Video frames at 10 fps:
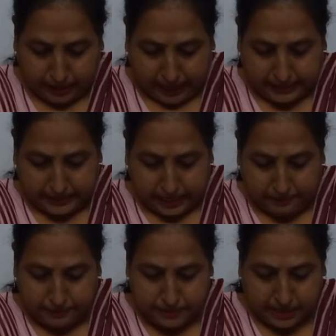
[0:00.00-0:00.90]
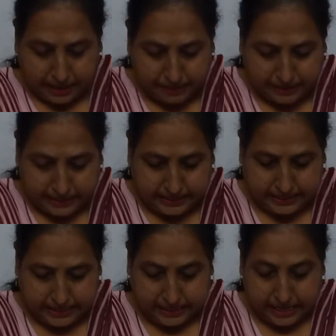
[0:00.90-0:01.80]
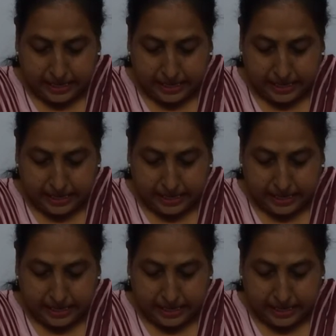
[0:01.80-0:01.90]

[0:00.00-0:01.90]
and gulp simultaneously.